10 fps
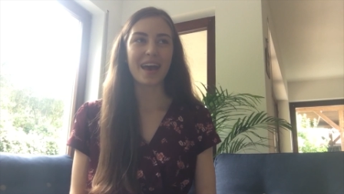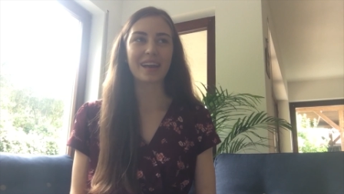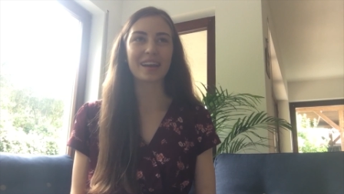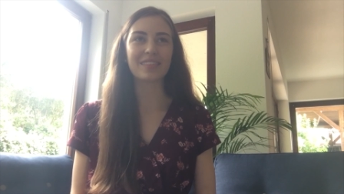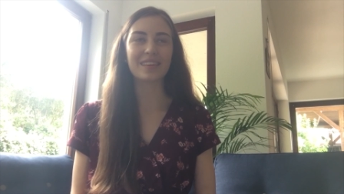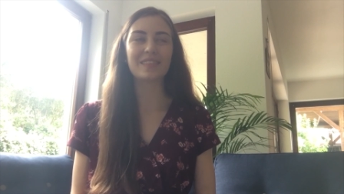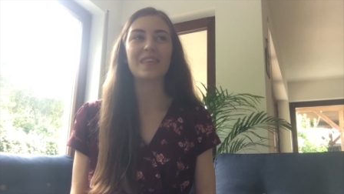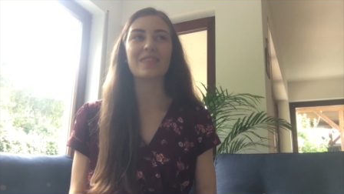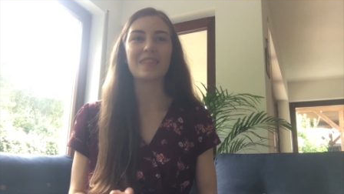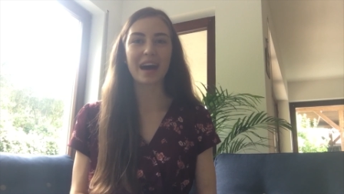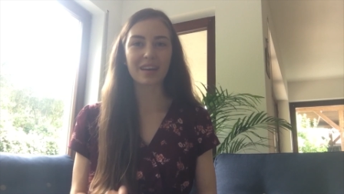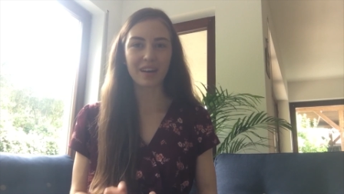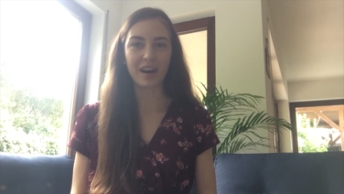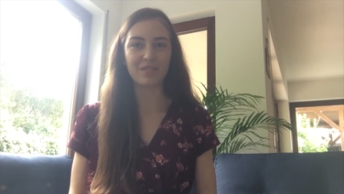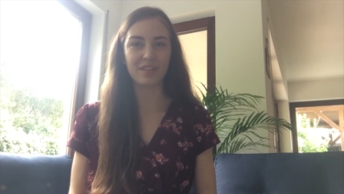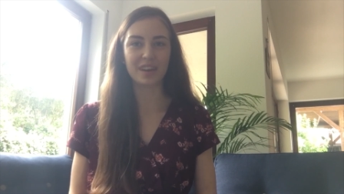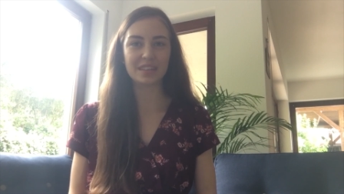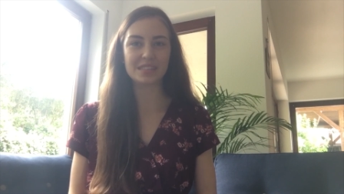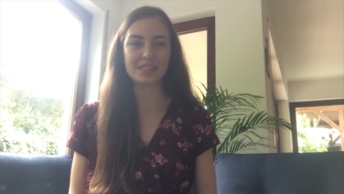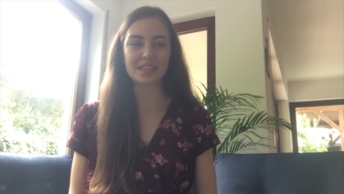And I think that that
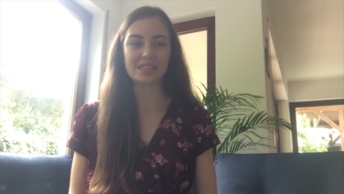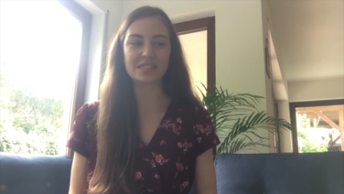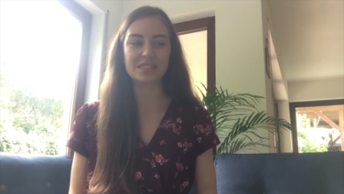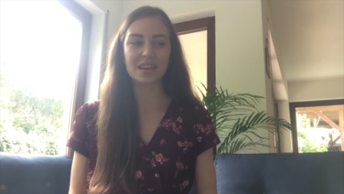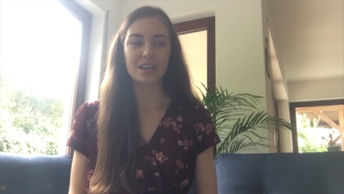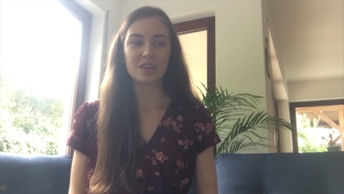confidence is